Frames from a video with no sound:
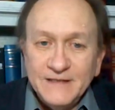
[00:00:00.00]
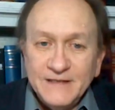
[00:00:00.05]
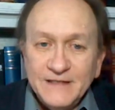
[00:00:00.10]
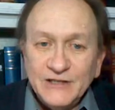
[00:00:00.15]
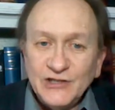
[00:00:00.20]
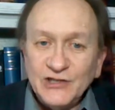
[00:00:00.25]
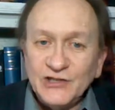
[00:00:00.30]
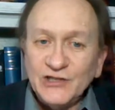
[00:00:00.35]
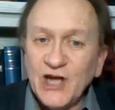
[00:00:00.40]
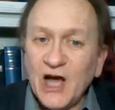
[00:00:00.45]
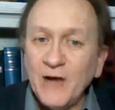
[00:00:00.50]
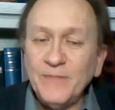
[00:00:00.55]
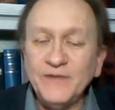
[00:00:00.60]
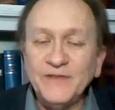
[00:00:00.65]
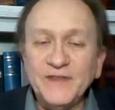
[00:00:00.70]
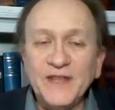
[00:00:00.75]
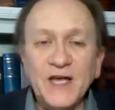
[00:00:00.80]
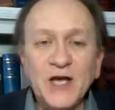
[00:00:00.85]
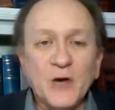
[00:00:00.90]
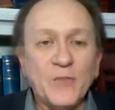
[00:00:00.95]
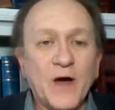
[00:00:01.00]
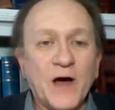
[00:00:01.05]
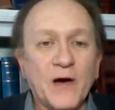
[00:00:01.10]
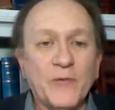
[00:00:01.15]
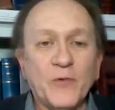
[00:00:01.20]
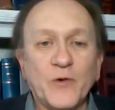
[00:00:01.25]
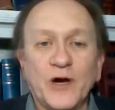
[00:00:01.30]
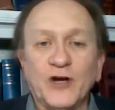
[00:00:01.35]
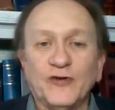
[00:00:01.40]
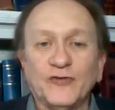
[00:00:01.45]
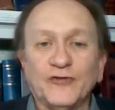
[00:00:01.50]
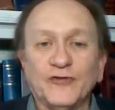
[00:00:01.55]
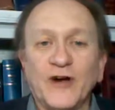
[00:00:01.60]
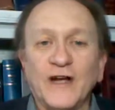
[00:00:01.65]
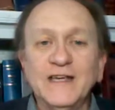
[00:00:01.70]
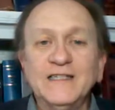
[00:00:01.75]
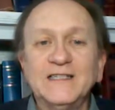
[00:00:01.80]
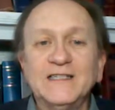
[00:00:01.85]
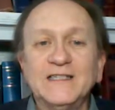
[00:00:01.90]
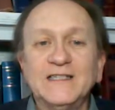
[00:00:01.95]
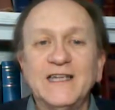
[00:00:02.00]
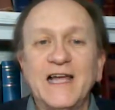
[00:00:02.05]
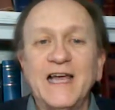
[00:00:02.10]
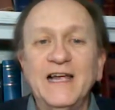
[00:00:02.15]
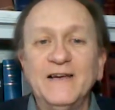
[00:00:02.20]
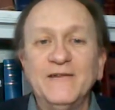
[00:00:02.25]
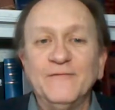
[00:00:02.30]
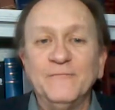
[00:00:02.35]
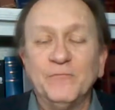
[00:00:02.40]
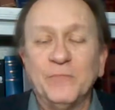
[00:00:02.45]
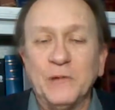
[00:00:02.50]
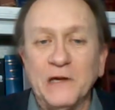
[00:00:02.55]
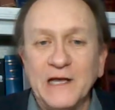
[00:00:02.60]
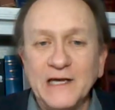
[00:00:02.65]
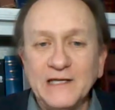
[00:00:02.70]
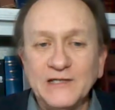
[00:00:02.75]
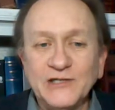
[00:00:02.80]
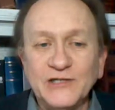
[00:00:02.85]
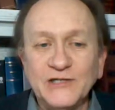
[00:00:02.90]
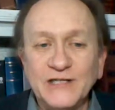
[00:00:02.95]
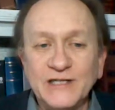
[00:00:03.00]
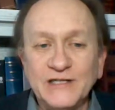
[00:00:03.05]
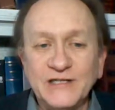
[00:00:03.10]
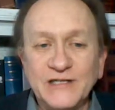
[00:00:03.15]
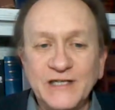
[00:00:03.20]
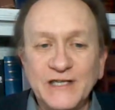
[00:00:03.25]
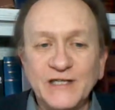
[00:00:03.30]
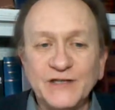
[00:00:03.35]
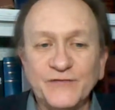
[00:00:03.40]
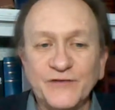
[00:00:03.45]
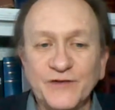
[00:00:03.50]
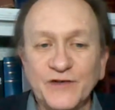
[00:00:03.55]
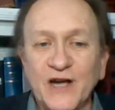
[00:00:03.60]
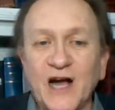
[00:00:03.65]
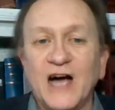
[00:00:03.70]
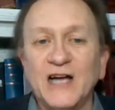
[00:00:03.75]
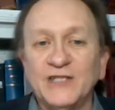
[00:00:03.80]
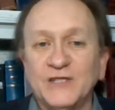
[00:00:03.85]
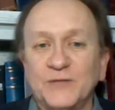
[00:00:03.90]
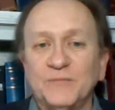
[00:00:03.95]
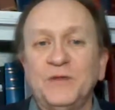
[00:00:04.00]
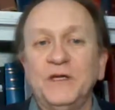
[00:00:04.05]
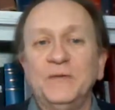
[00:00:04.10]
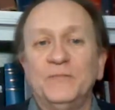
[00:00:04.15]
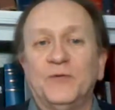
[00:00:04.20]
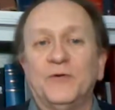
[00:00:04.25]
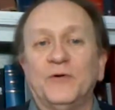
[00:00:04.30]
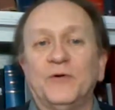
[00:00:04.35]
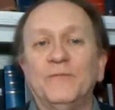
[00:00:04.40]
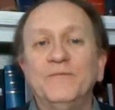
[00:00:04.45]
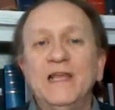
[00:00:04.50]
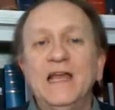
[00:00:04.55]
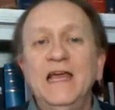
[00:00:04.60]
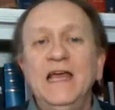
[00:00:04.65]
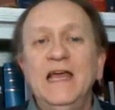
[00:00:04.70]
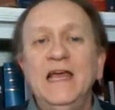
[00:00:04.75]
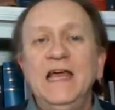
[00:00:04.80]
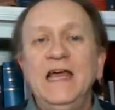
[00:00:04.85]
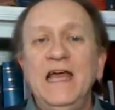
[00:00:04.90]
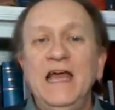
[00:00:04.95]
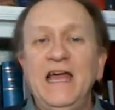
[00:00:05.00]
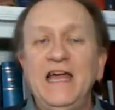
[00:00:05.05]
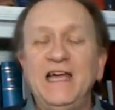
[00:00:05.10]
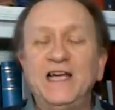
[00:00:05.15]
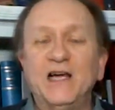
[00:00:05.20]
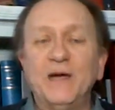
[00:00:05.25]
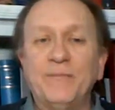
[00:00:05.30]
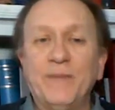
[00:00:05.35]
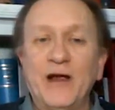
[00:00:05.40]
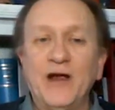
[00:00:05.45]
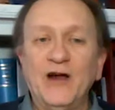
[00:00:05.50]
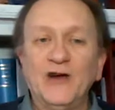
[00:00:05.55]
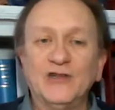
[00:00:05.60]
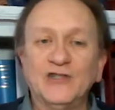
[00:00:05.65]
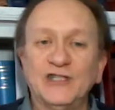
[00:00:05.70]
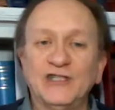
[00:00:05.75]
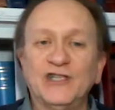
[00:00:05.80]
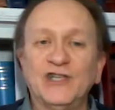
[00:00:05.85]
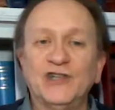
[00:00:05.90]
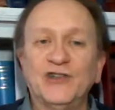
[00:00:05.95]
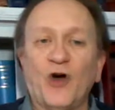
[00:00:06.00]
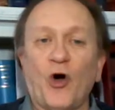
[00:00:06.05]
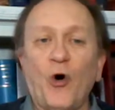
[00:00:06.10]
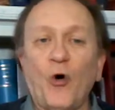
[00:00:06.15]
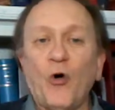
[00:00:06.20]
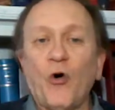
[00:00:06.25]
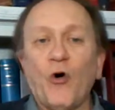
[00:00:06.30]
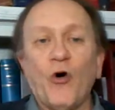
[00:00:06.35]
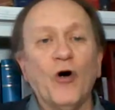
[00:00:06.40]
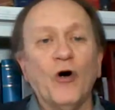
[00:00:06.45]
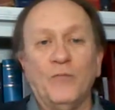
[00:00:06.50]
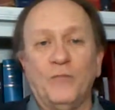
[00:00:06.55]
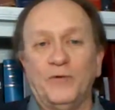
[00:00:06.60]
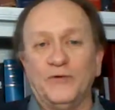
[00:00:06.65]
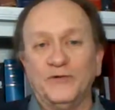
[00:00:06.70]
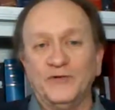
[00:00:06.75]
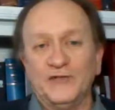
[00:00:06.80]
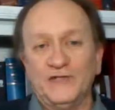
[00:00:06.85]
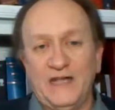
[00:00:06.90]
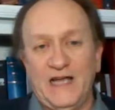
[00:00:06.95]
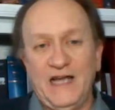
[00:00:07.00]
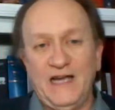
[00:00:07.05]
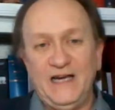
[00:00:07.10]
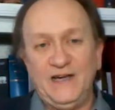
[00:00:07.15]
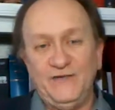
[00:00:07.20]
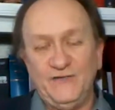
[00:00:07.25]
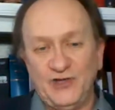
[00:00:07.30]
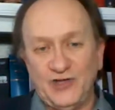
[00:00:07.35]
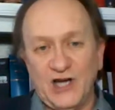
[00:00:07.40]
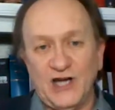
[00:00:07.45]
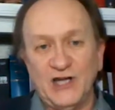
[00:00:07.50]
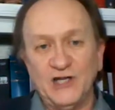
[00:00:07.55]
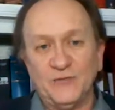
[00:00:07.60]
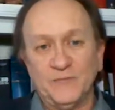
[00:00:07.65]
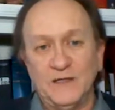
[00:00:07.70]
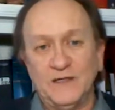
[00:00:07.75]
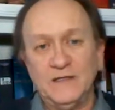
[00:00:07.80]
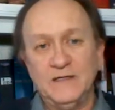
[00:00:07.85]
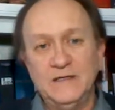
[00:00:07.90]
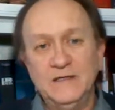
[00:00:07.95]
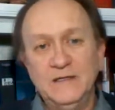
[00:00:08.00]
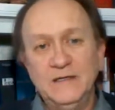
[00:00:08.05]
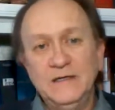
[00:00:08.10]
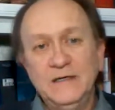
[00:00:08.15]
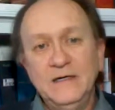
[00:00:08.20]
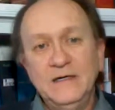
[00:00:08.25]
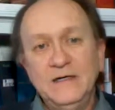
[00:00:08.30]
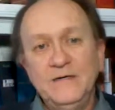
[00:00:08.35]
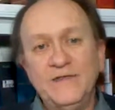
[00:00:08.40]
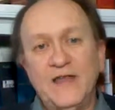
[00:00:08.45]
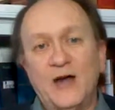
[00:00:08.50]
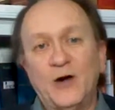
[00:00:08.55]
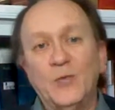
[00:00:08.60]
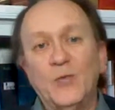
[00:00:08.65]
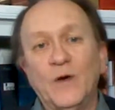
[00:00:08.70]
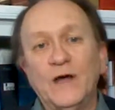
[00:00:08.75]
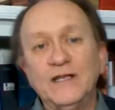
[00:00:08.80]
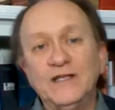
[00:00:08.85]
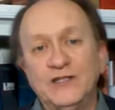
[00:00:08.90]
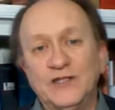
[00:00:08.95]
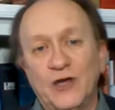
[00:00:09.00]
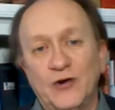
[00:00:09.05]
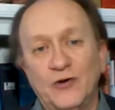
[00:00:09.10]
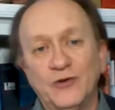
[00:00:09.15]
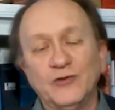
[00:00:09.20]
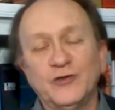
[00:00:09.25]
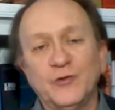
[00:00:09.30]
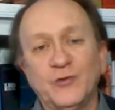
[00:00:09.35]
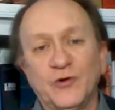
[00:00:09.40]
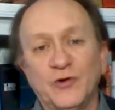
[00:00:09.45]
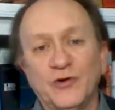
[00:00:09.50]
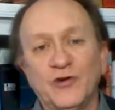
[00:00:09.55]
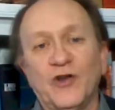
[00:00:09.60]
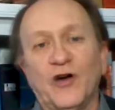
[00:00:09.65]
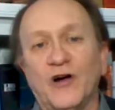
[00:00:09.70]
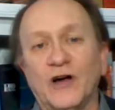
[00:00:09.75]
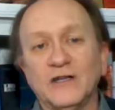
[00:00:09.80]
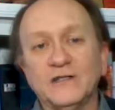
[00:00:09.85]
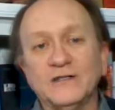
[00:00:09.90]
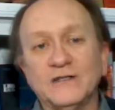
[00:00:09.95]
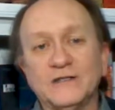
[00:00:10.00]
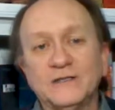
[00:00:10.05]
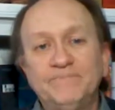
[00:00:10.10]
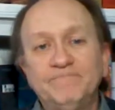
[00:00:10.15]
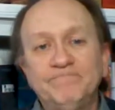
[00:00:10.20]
Stop and think about what a great state of blessedness it is for God's people in comparison to the horrible state of judgment that awaits those who are lost.